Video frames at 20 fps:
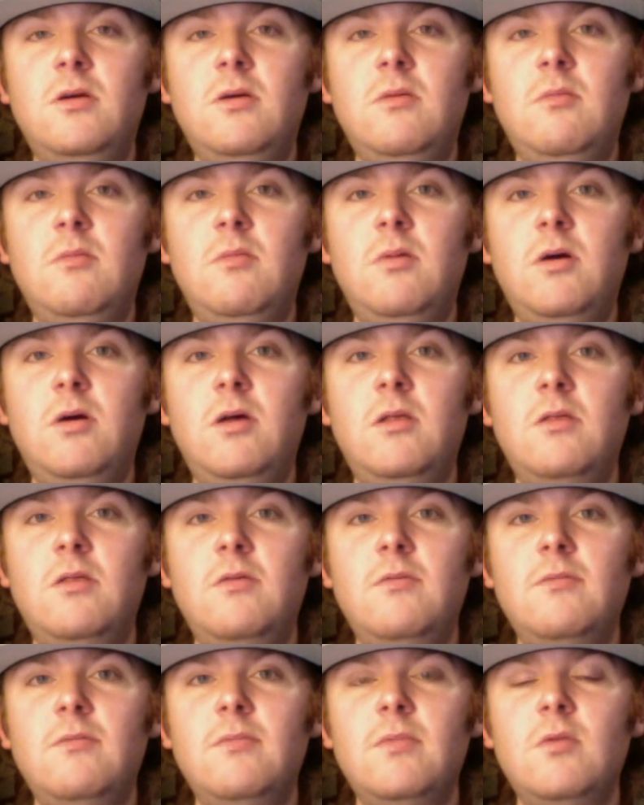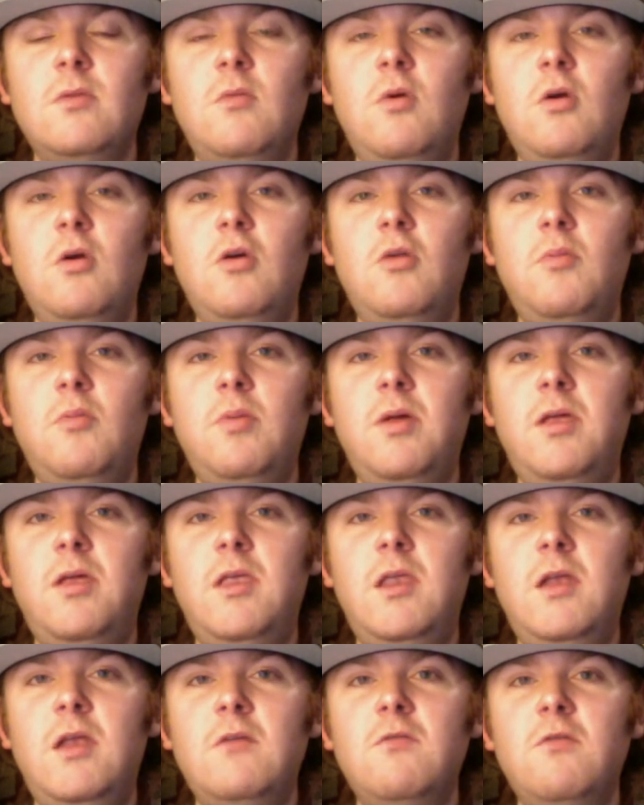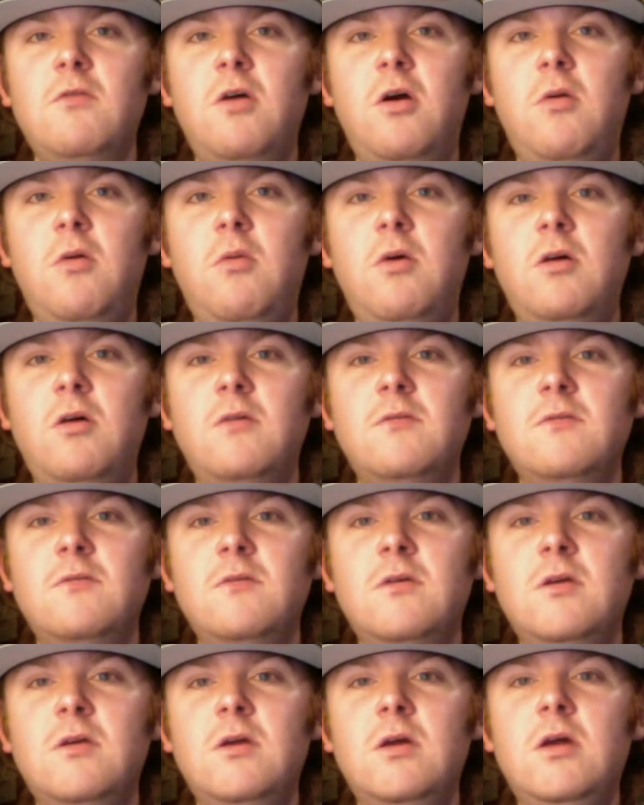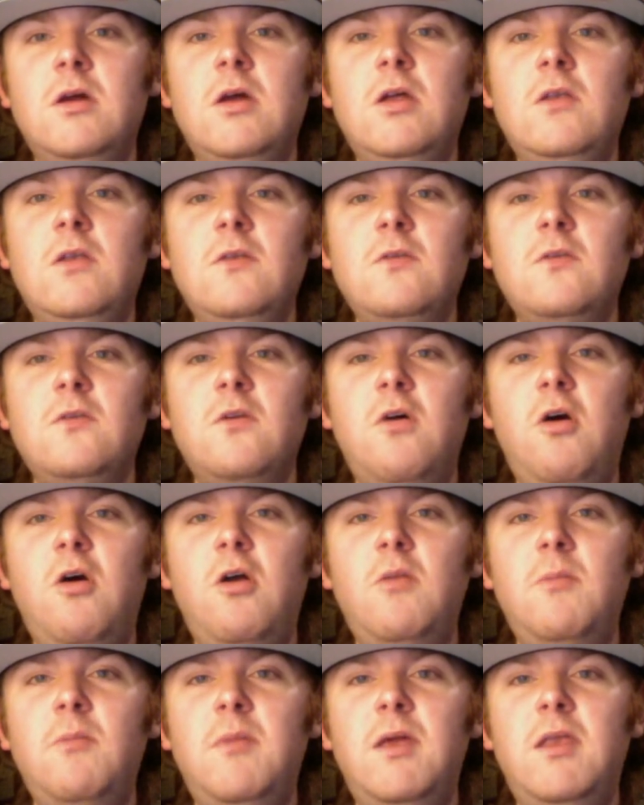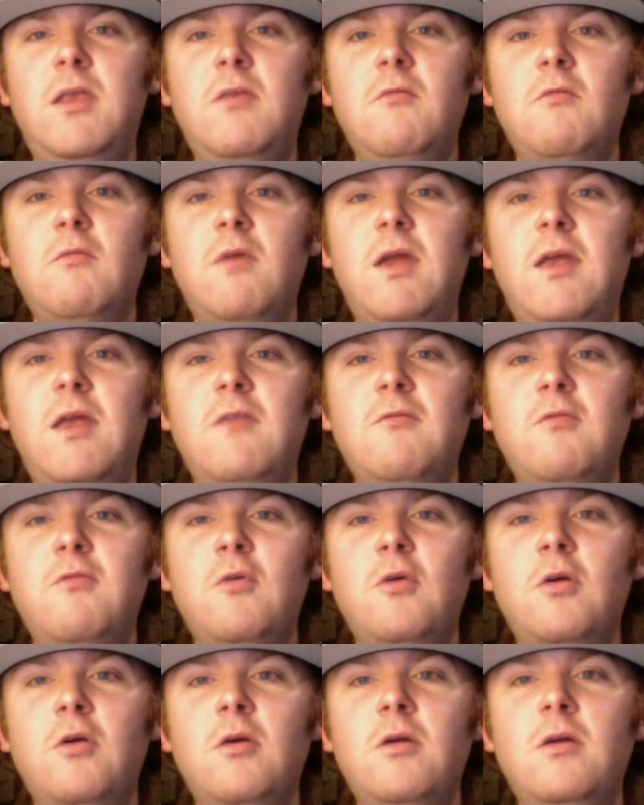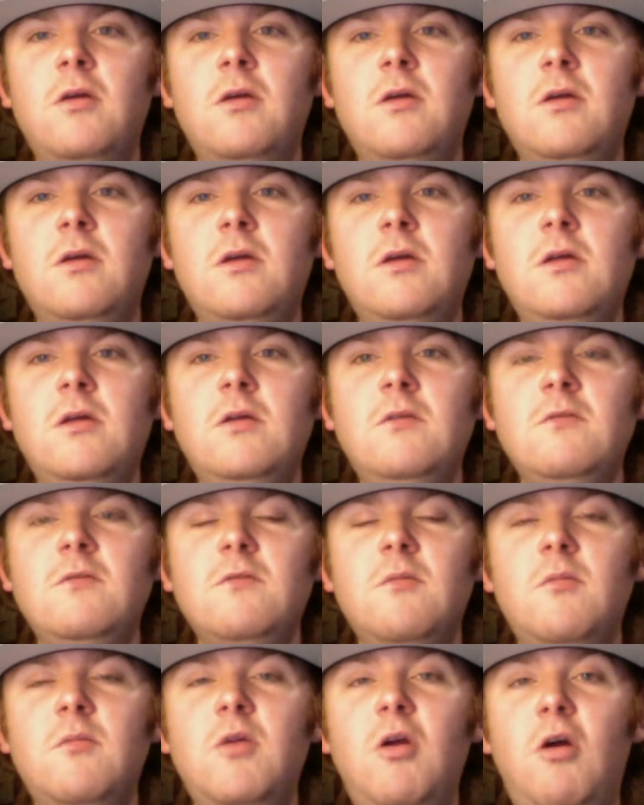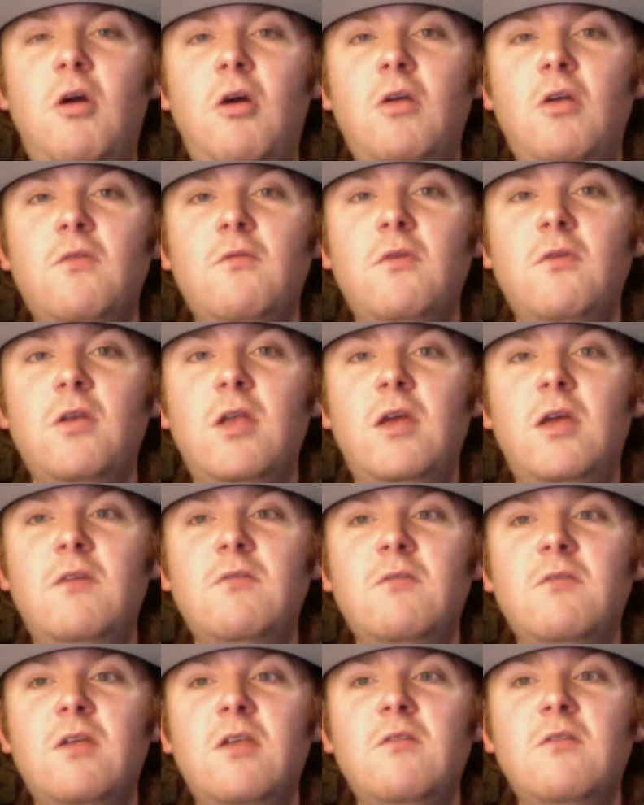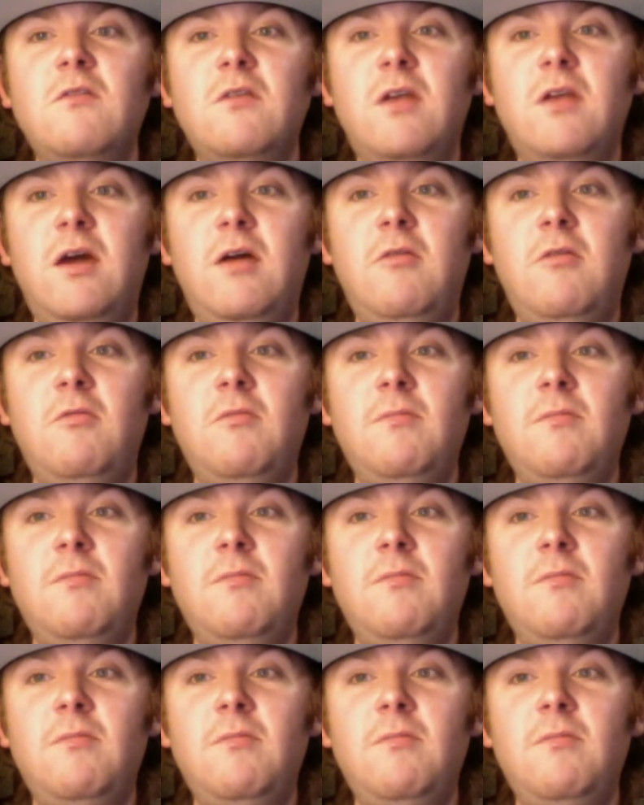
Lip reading: But one good play that I saw was Todman ran for some yards for a nice touchdown.